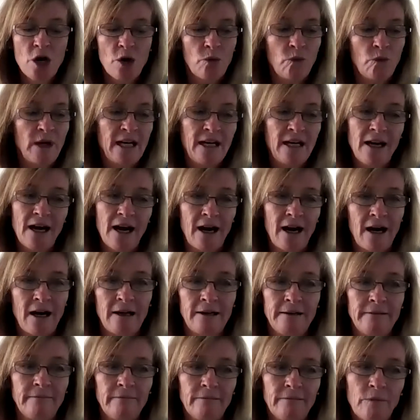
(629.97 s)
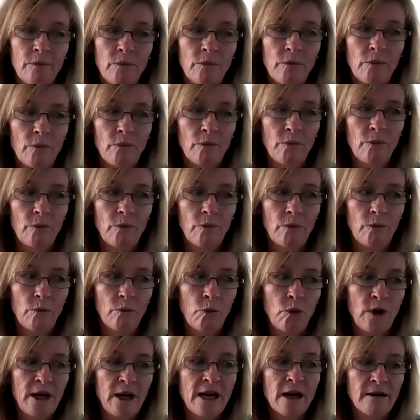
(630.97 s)
We are
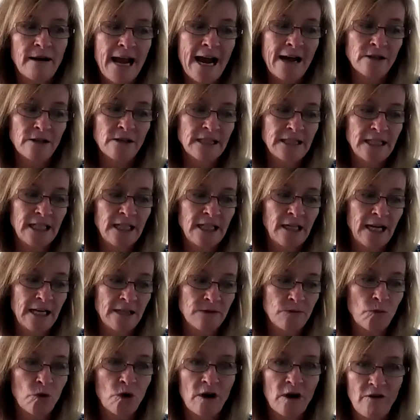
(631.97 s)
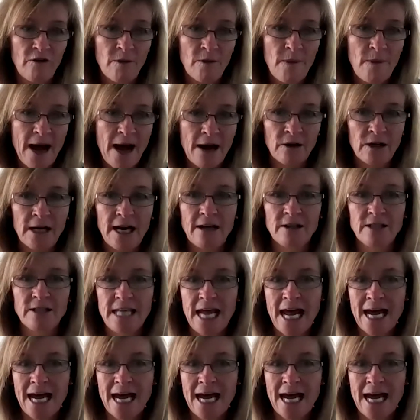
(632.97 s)
we are now seen as more of a powerhouse